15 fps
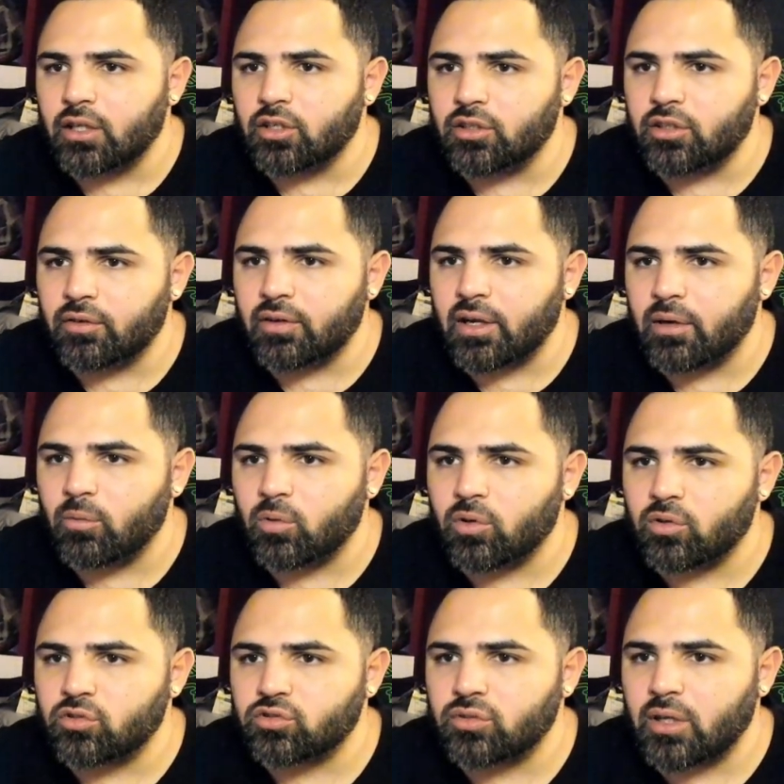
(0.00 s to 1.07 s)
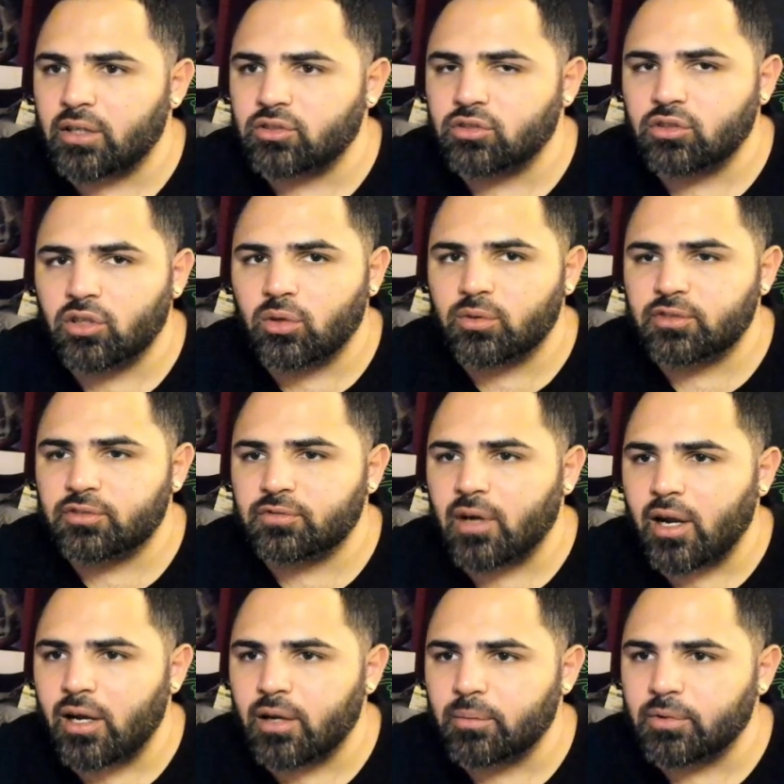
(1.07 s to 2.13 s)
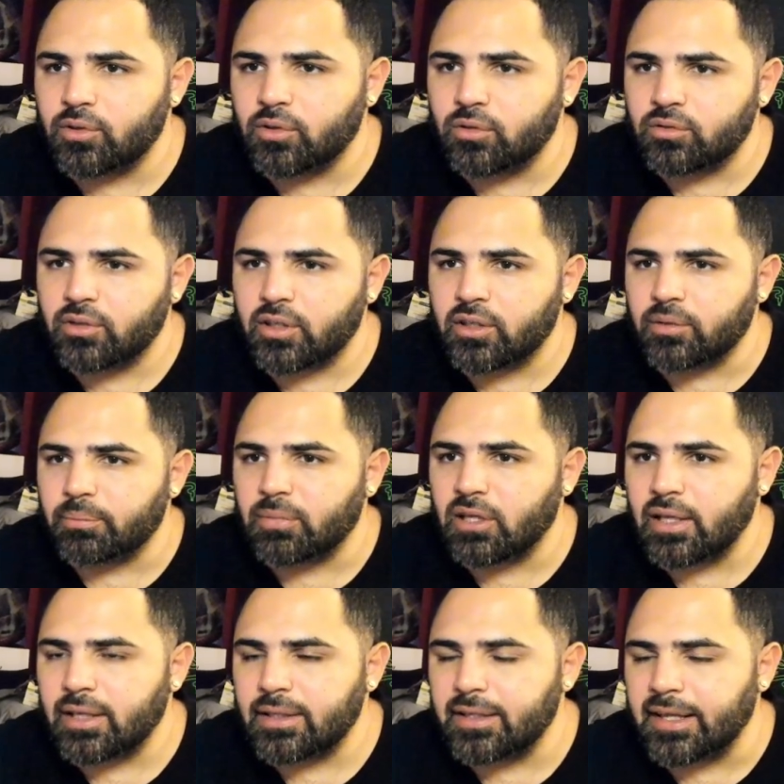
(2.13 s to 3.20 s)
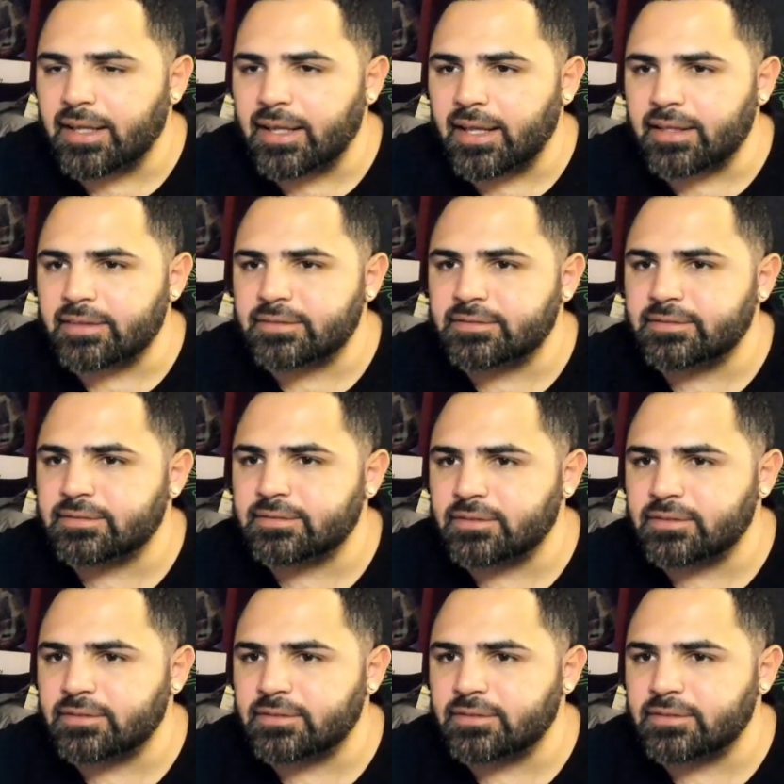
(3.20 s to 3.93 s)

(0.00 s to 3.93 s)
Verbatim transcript: You ever have one of those tracks you know it's fire, but you don't think you play it again?